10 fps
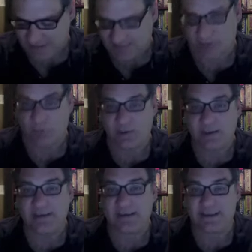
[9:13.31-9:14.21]
and they
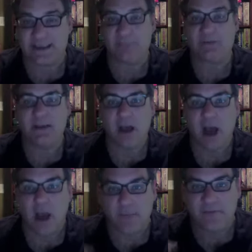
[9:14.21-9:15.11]
really skimped
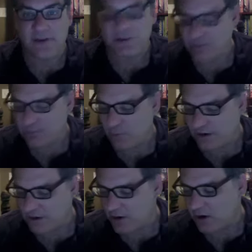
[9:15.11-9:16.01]
on the victory
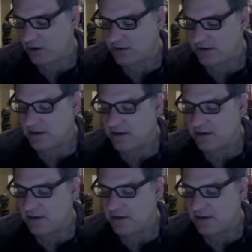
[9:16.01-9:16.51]
point cards.